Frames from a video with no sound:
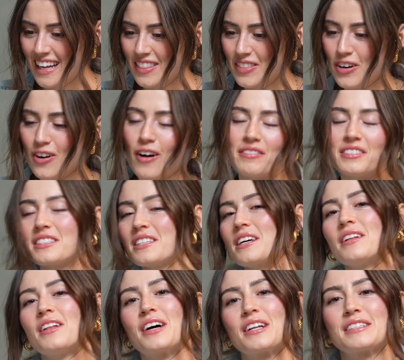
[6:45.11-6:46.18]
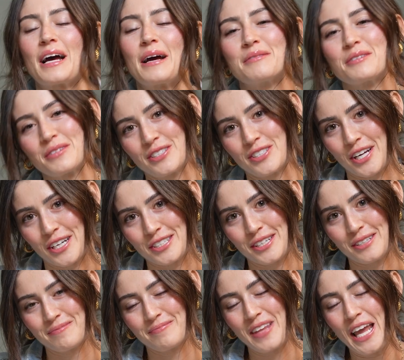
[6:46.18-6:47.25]
there are obviously a lot of types of
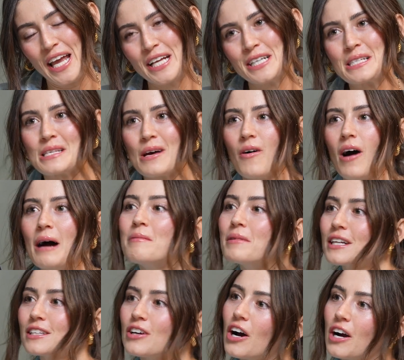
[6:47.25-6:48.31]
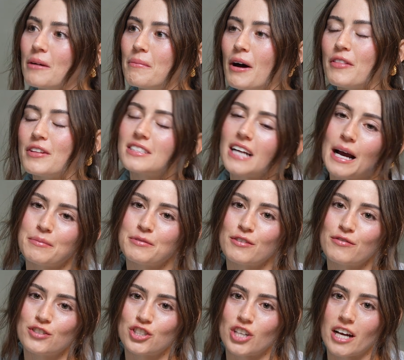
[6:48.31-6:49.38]
rejection. So I'm going to talk about the types
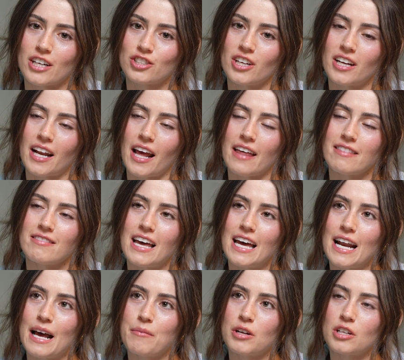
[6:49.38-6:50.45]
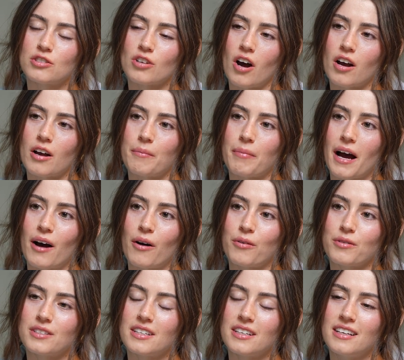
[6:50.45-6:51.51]
of rejection, and then I'm going to talk
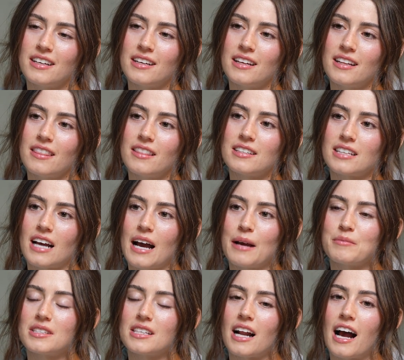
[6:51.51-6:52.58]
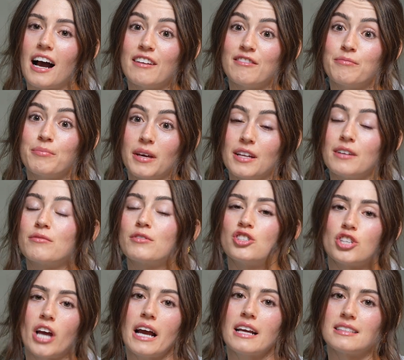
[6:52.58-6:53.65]
about the times that I've been
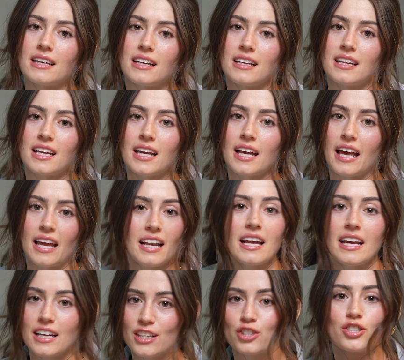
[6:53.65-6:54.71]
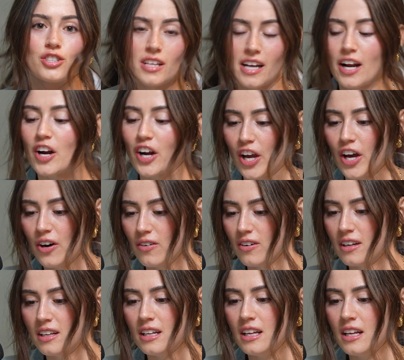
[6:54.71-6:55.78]
rejected in each scenario.
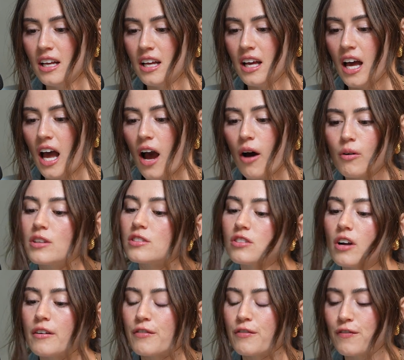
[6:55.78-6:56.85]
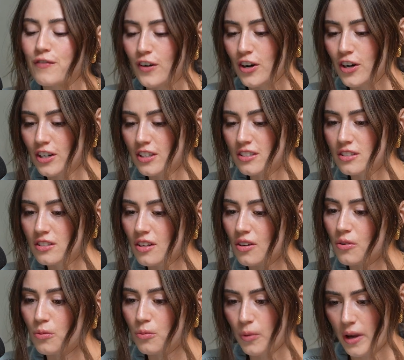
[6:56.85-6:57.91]
I want to start first
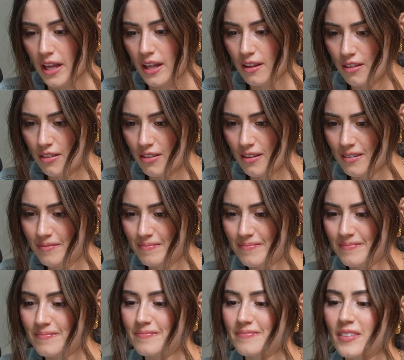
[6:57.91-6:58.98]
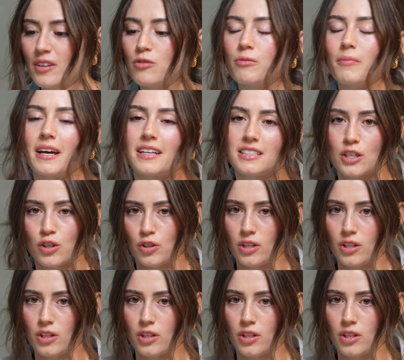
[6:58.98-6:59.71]
with romantic